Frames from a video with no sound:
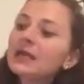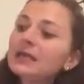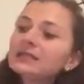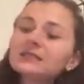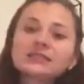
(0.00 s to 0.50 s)

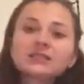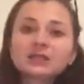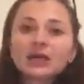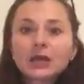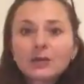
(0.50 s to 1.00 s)
Is that
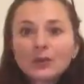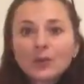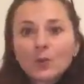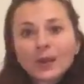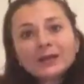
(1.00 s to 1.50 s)

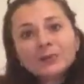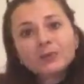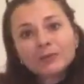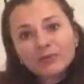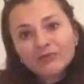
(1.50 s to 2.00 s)
when the
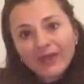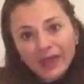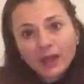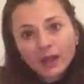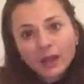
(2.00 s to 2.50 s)
people
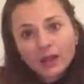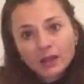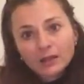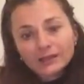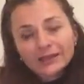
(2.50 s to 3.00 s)
fail,
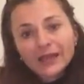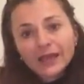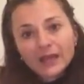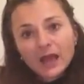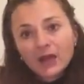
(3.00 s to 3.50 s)

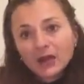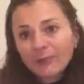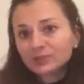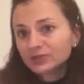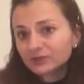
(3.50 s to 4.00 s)
they are
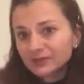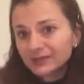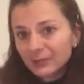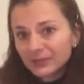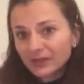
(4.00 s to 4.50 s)
upset with
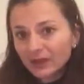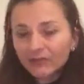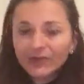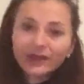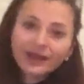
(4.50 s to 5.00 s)

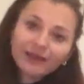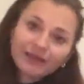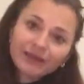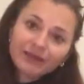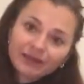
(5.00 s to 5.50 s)
themselves and they
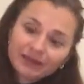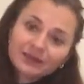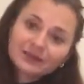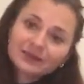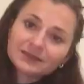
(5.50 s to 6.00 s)
think that
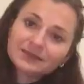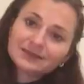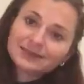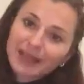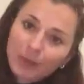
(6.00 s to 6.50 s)
it's
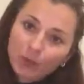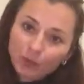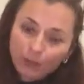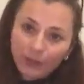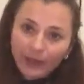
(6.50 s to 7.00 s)
them
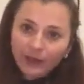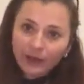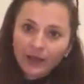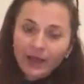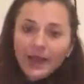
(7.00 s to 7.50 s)
who
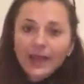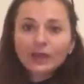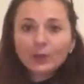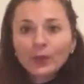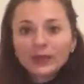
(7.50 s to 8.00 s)
fail.
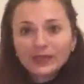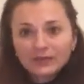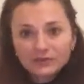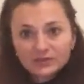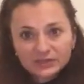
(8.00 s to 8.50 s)
And when they
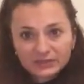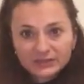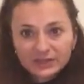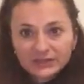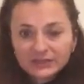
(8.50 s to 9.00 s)
have the
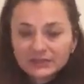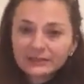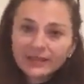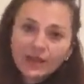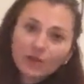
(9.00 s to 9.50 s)
success,
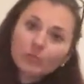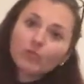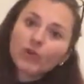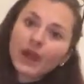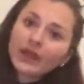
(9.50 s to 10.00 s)
they are
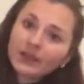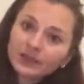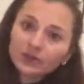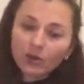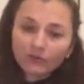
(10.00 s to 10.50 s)

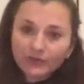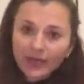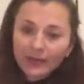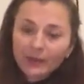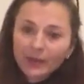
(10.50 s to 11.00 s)
proud of
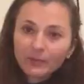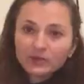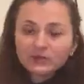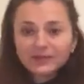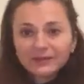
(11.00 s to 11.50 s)
them
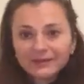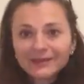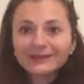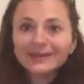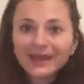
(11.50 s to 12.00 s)
because they
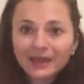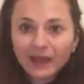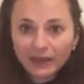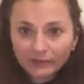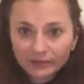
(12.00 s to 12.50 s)
think they
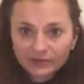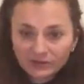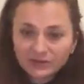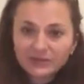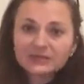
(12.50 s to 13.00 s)
have the
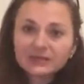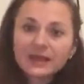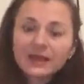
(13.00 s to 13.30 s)
success